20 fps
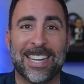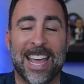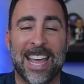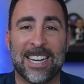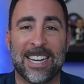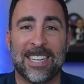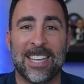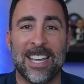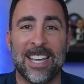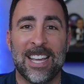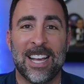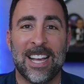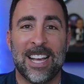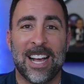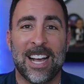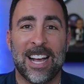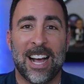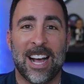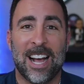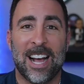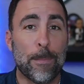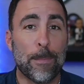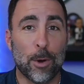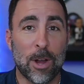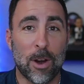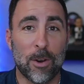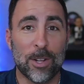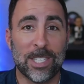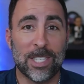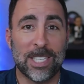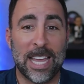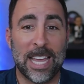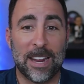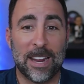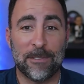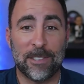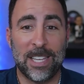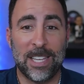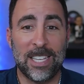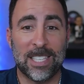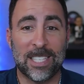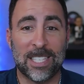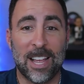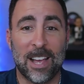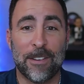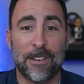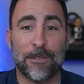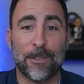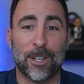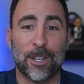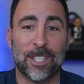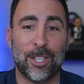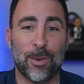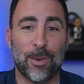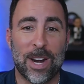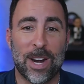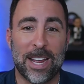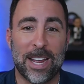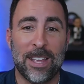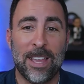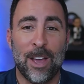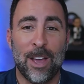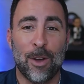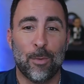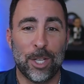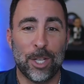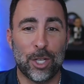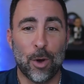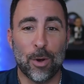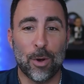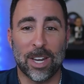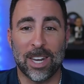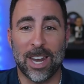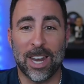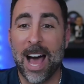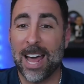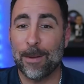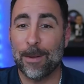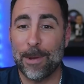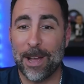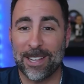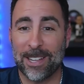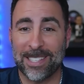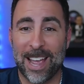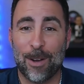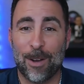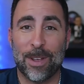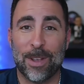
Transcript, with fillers: And Uh, cryptocurrency, N F T stuff, because you and I, we joke a lot about that.